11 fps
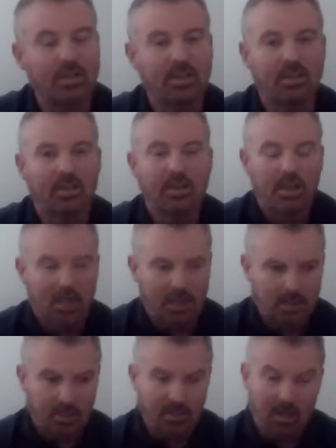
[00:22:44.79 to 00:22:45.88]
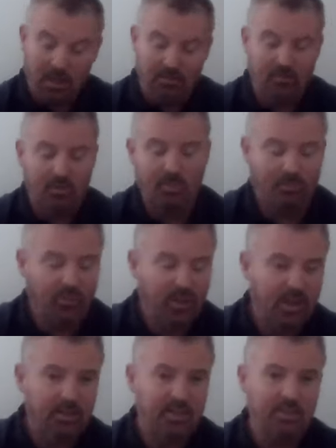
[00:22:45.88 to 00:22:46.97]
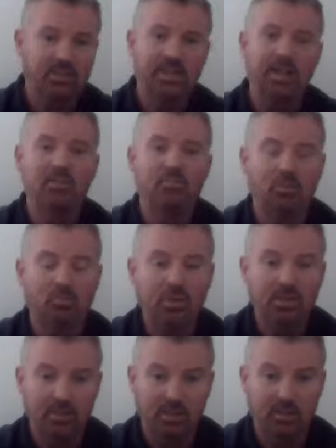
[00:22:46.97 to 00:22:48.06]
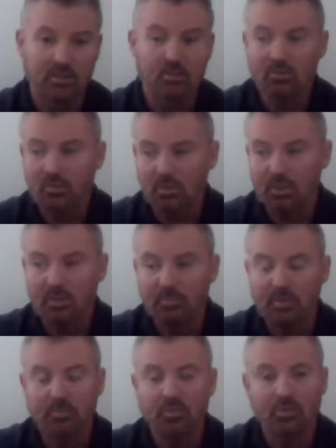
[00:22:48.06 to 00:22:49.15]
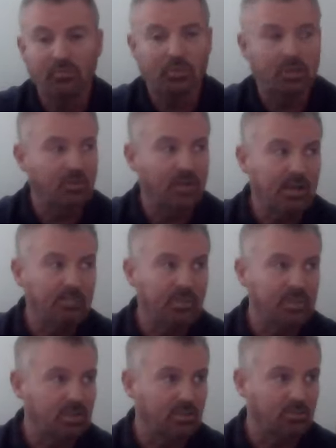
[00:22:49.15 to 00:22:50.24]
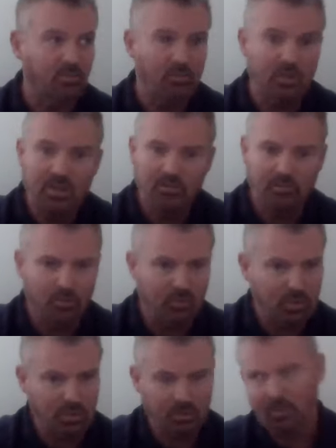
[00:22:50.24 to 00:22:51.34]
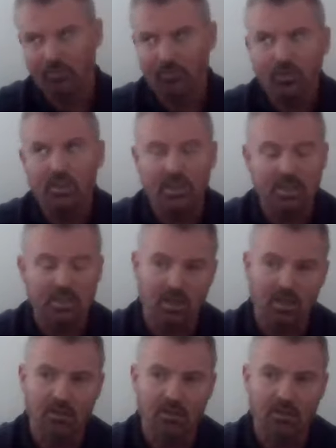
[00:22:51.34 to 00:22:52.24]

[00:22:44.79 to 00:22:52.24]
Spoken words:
And then and to be fair, that's exactly what we did. As soon as I opened up the software on our business 3 years ago,